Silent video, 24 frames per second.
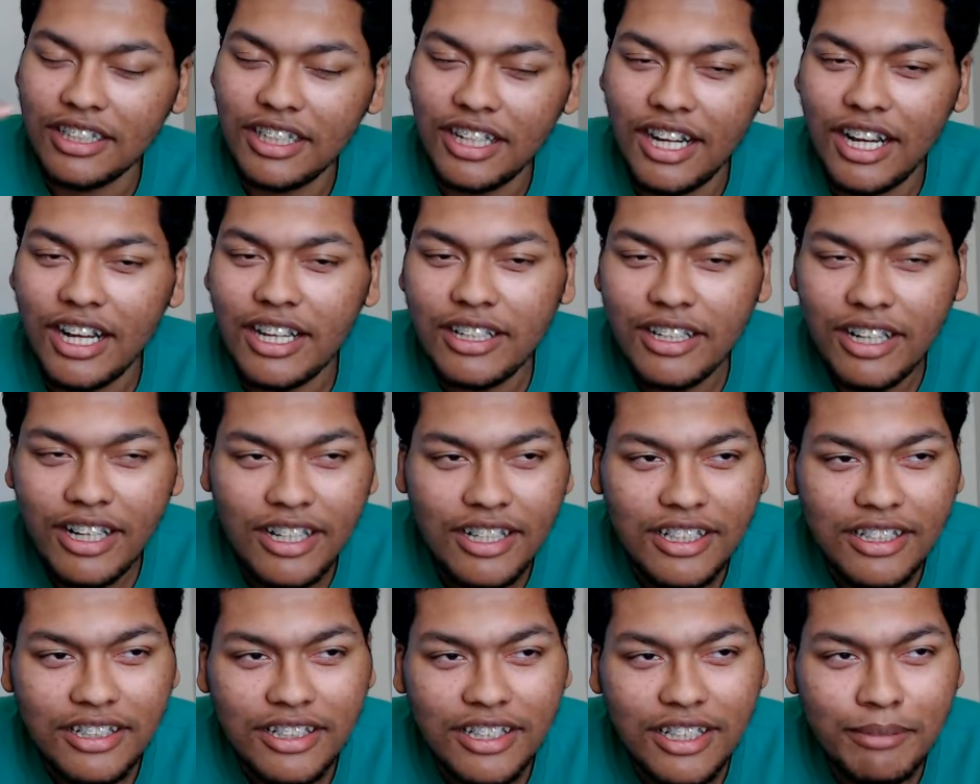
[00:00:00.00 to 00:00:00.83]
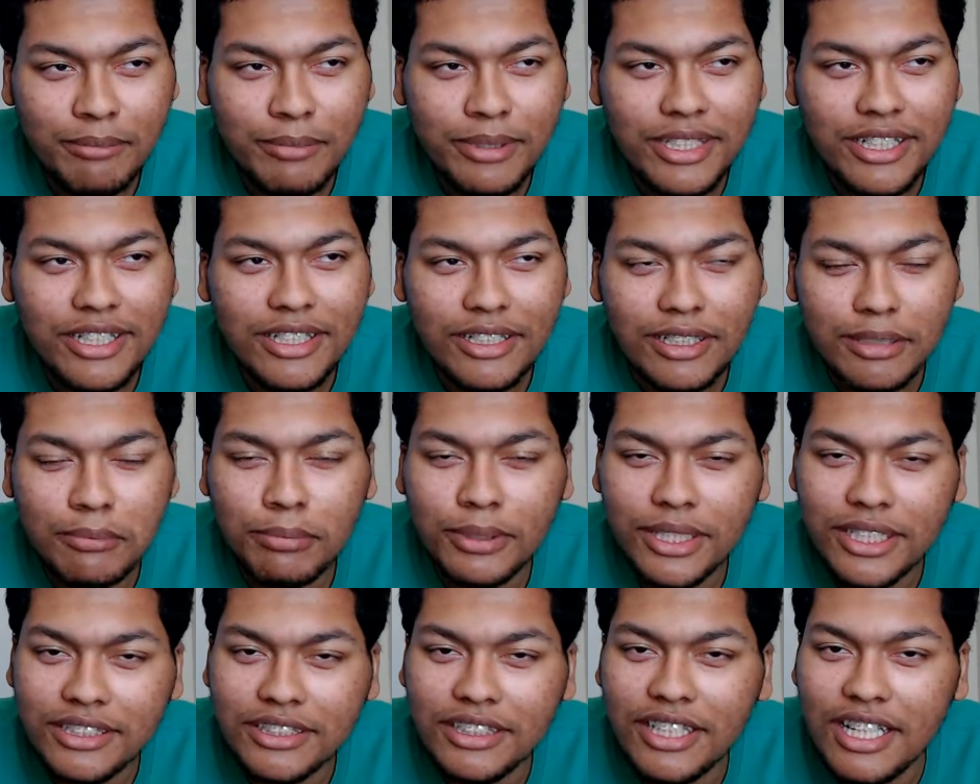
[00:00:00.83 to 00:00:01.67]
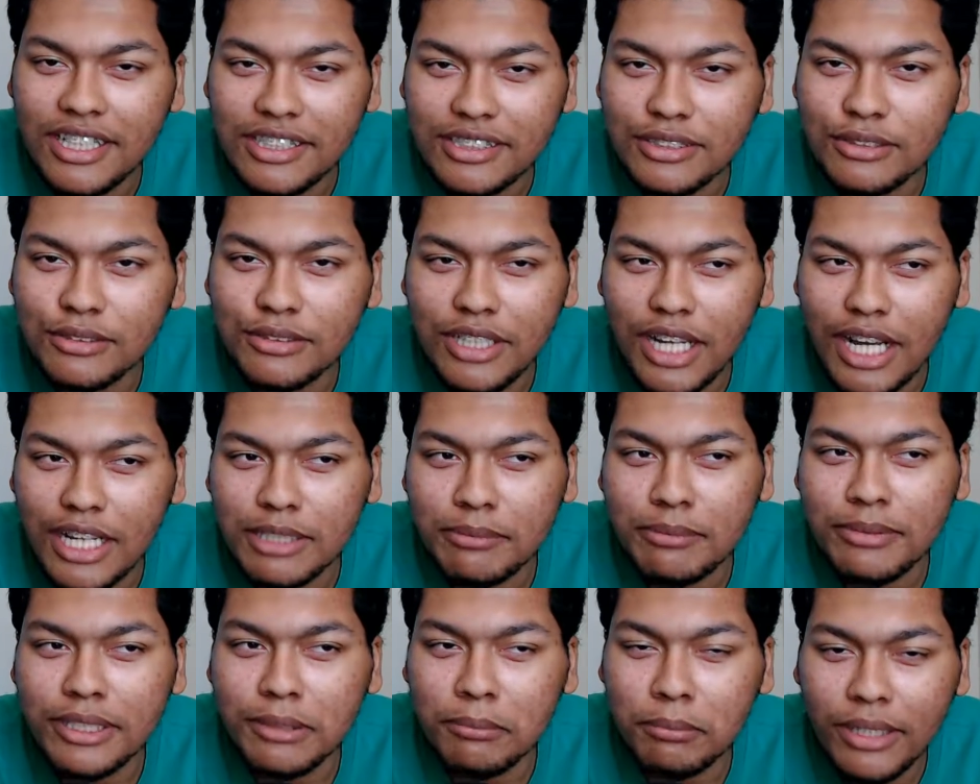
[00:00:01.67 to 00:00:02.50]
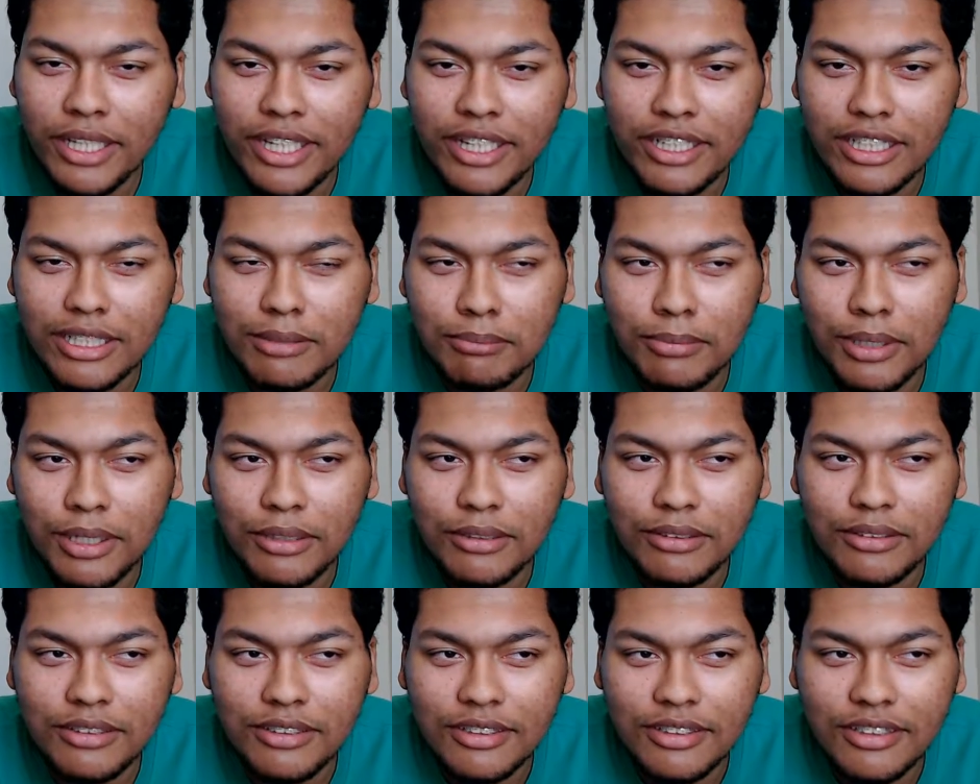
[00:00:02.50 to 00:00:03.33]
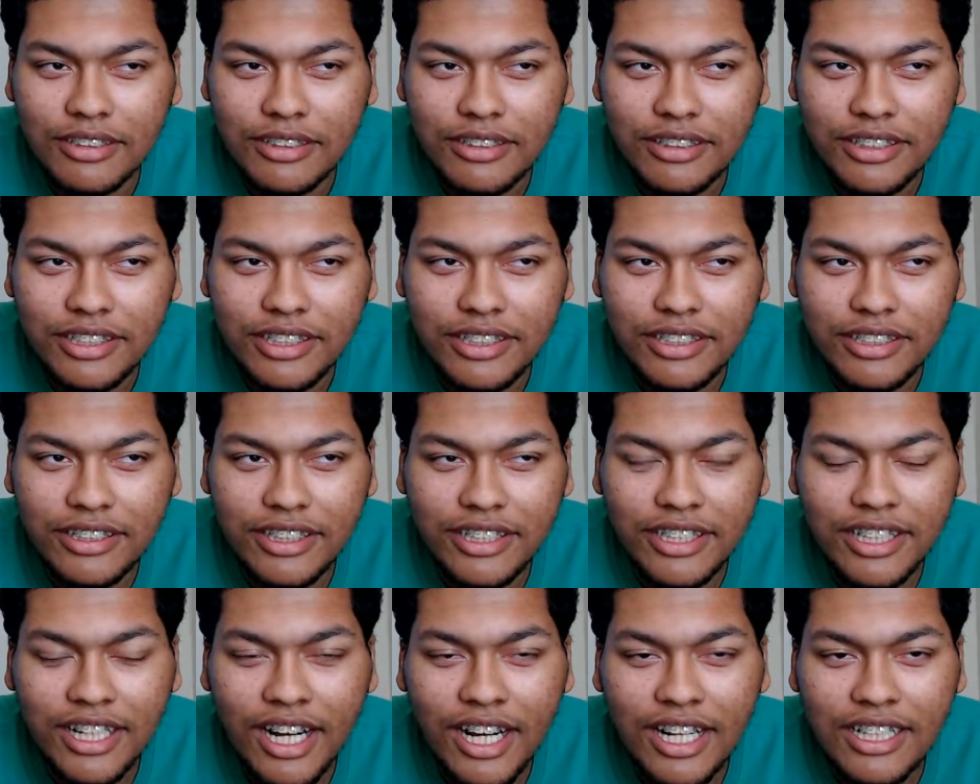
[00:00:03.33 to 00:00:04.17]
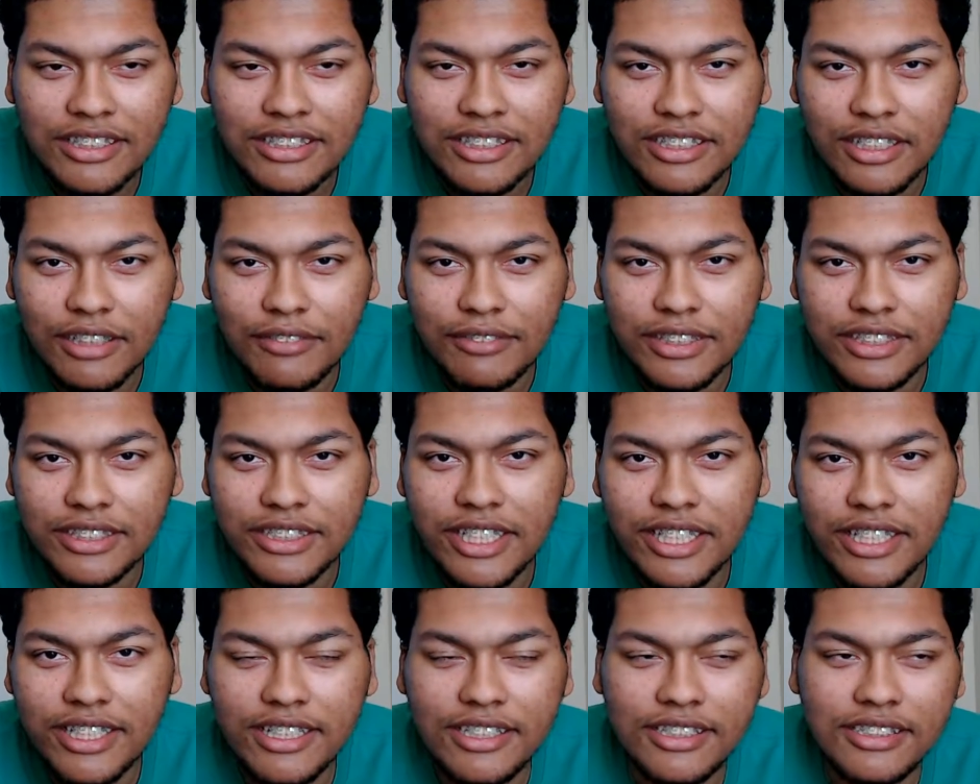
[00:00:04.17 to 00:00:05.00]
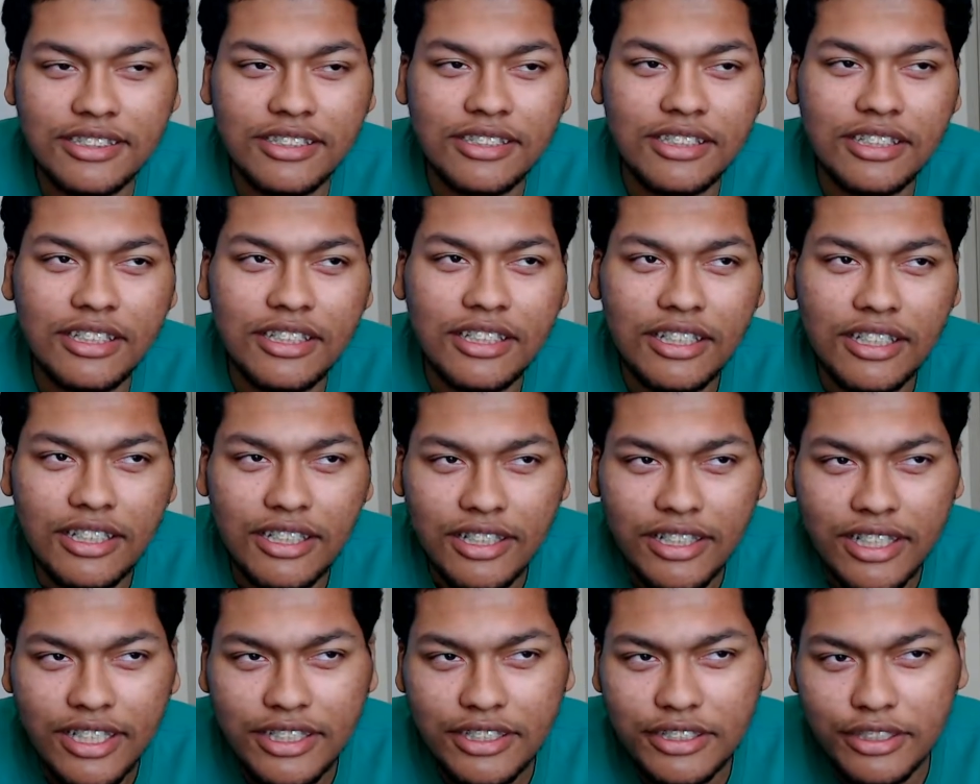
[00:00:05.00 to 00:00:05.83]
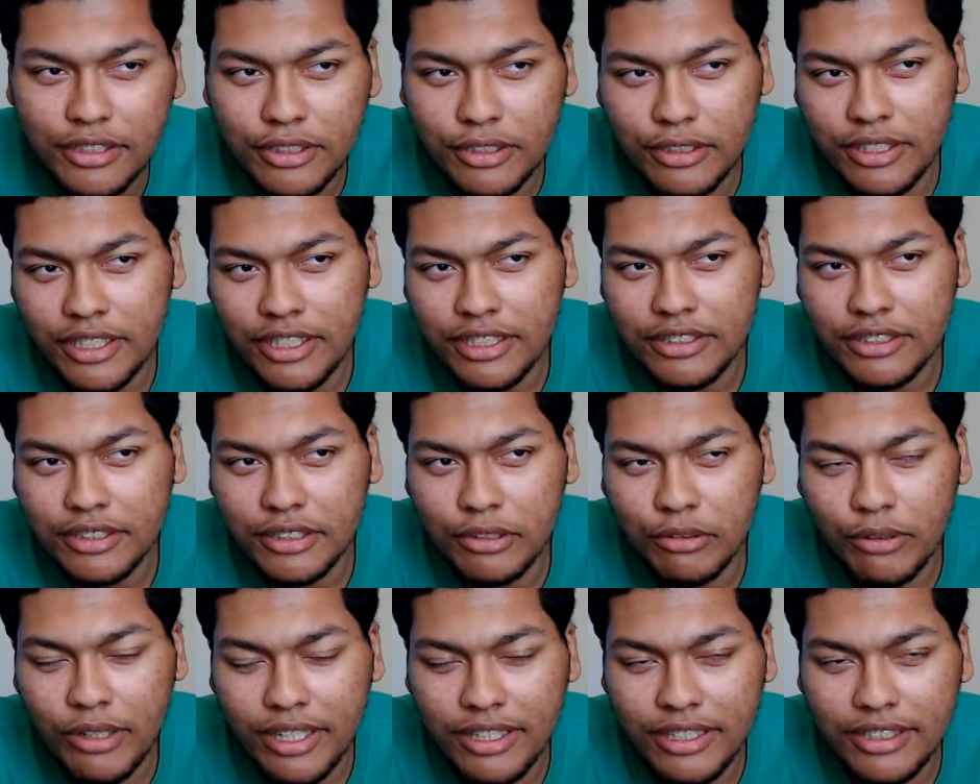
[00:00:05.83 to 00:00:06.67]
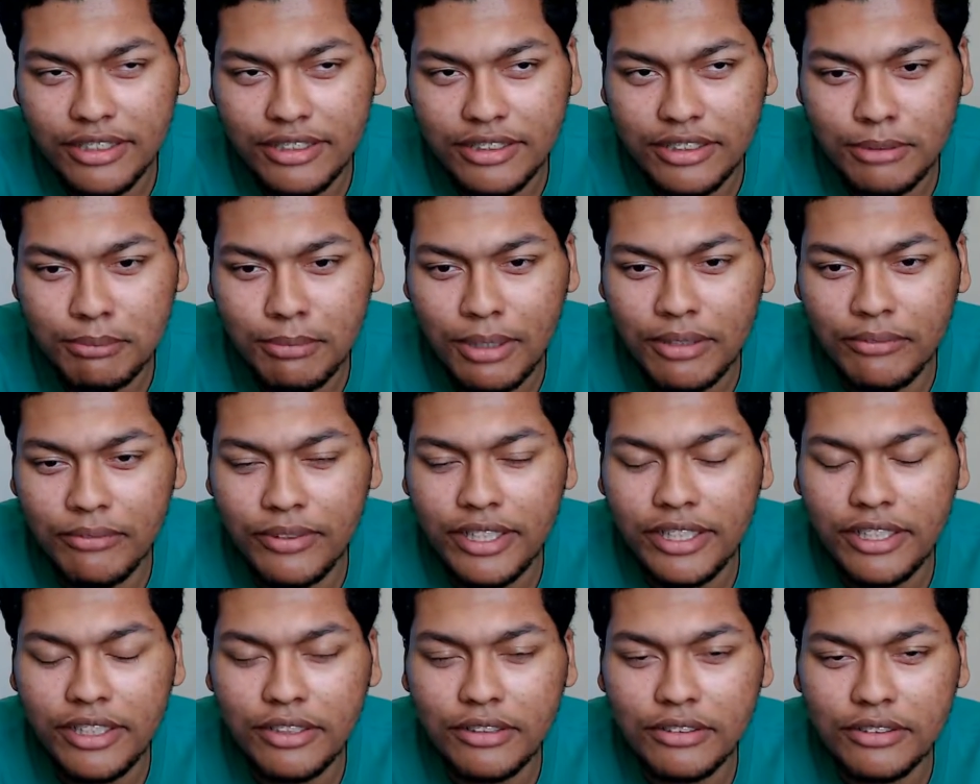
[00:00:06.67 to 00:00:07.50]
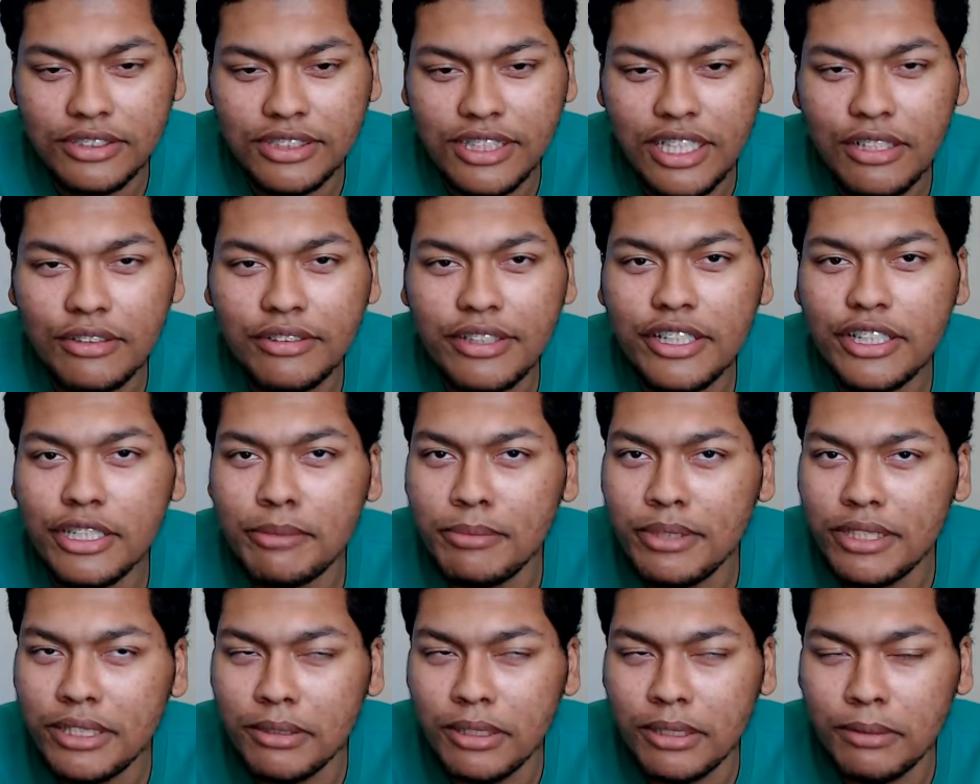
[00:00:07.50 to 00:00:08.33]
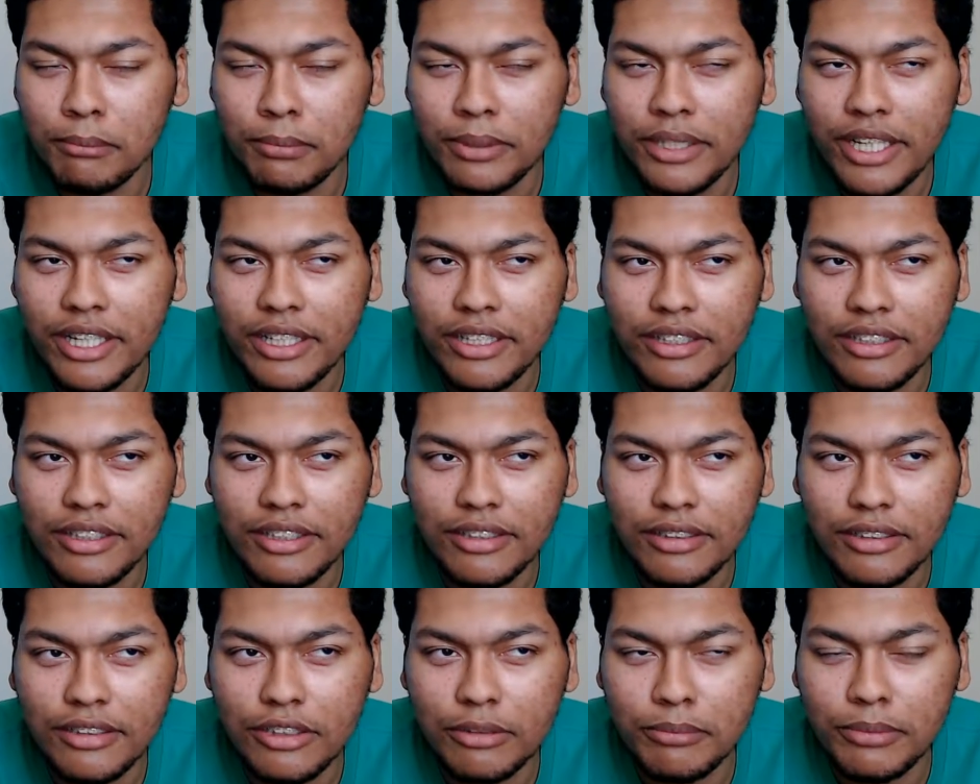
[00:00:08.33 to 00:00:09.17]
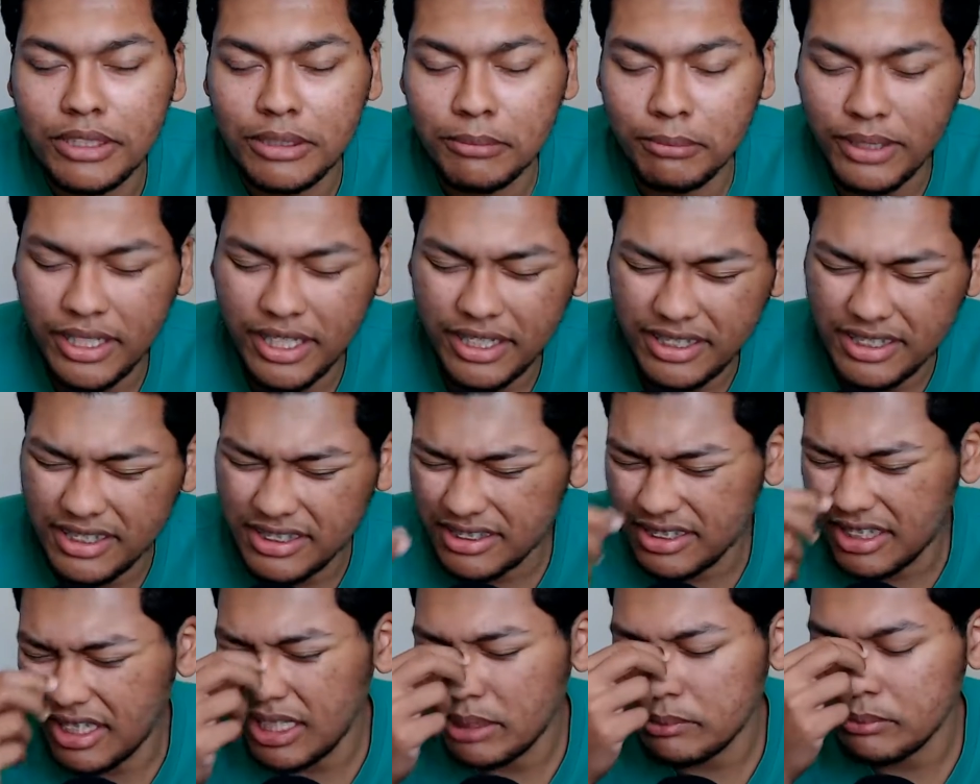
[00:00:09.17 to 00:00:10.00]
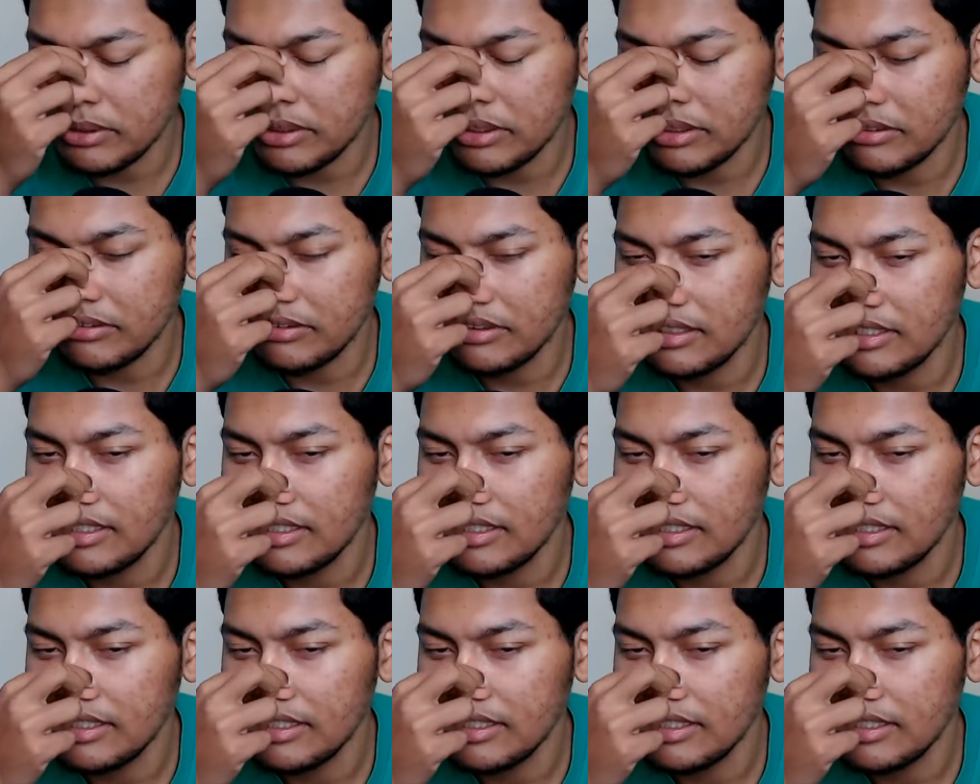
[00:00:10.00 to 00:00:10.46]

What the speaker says: I've been getting complaints. The last 2 times you've been complaining about the content of the titties integrated into my videos, and I don't think you'd be complaining this time, so